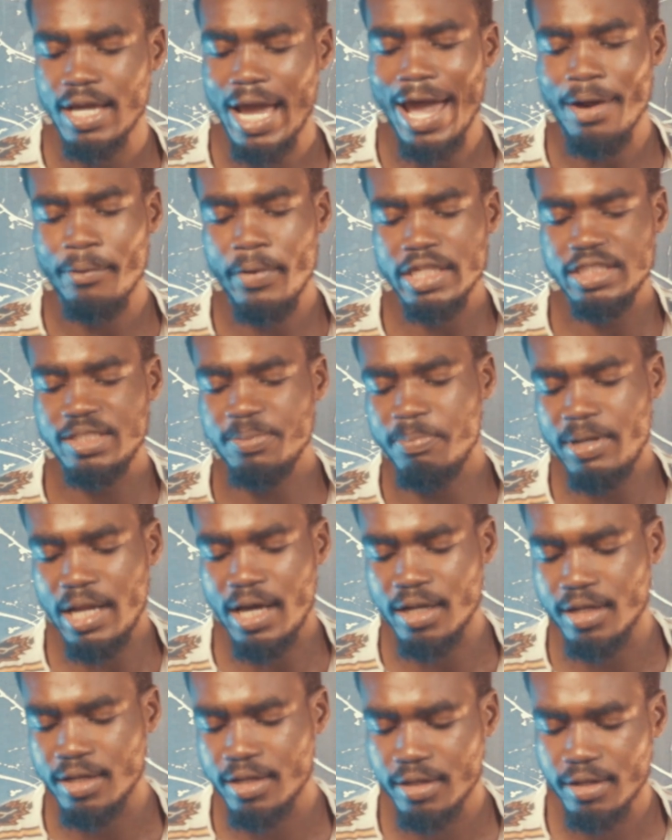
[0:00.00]
I went
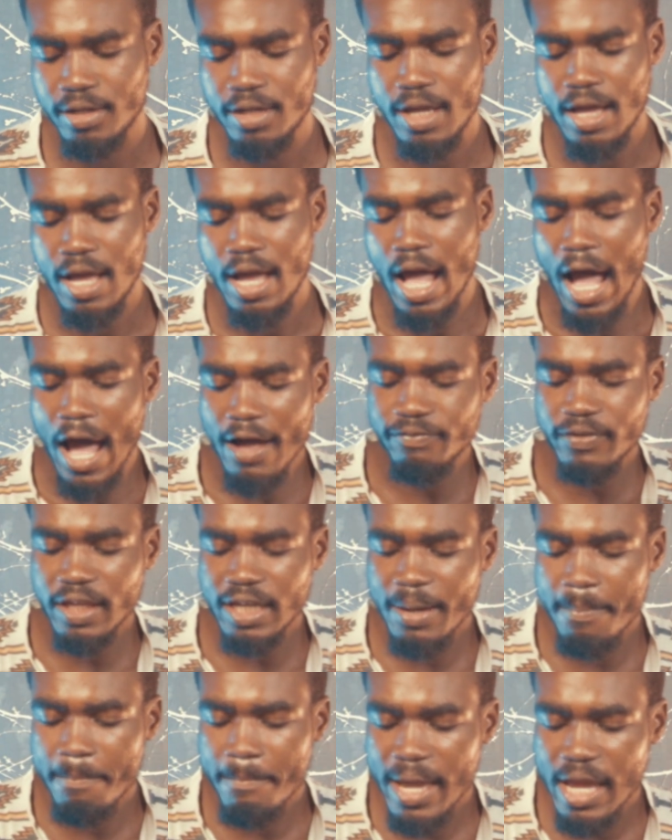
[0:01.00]
blank. After
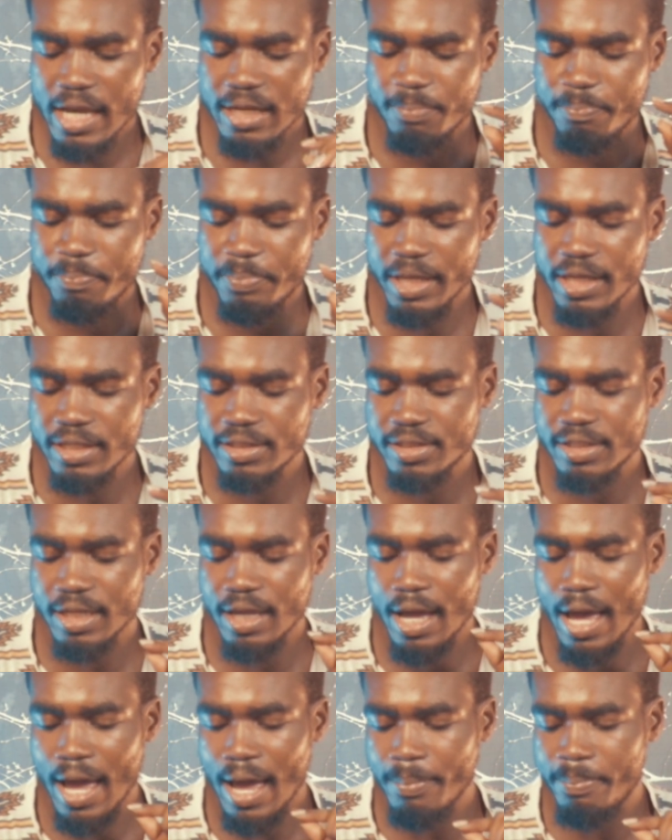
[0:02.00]
the men paced
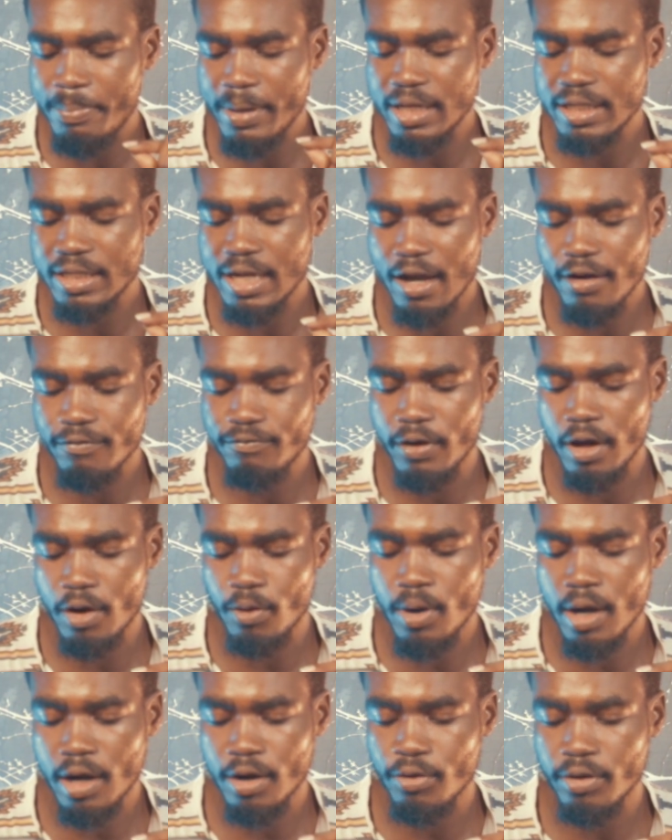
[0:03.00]
up and down for a
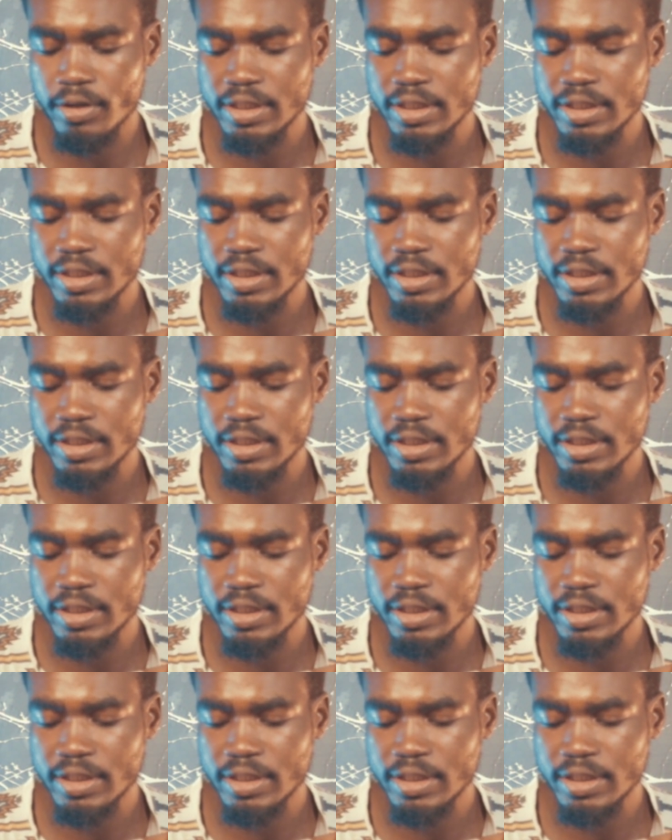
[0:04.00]
while,